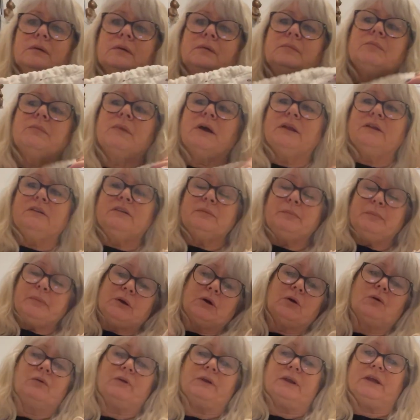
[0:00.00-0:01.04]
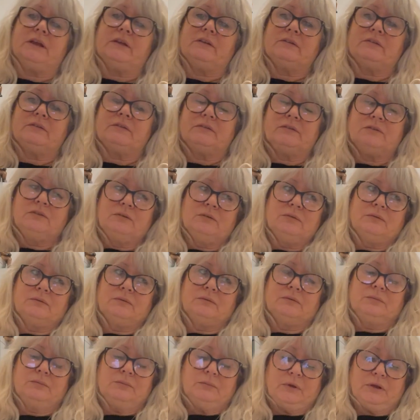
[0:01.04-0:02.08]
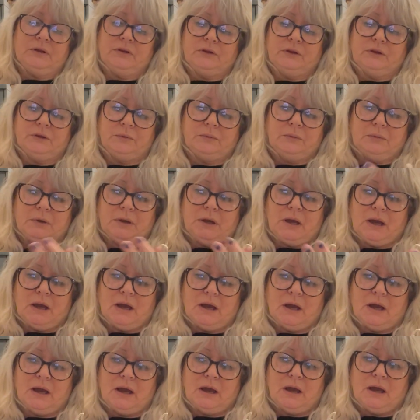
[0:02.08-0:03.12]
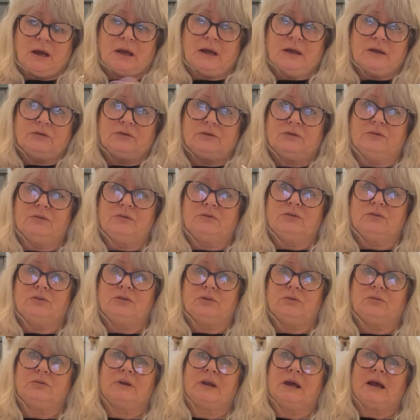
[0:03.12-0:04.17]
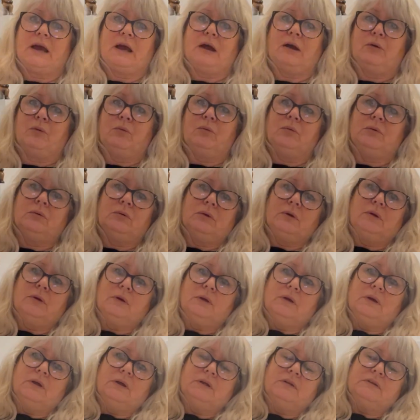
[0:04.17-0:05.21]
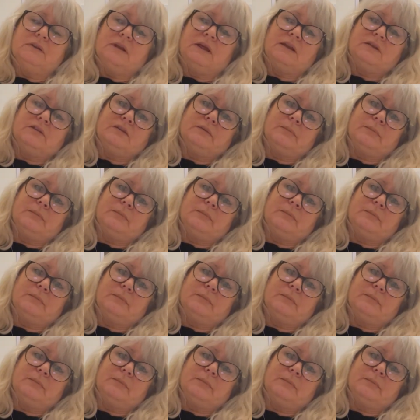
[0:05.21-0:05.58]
Mine, to be honest with you, I do now tend to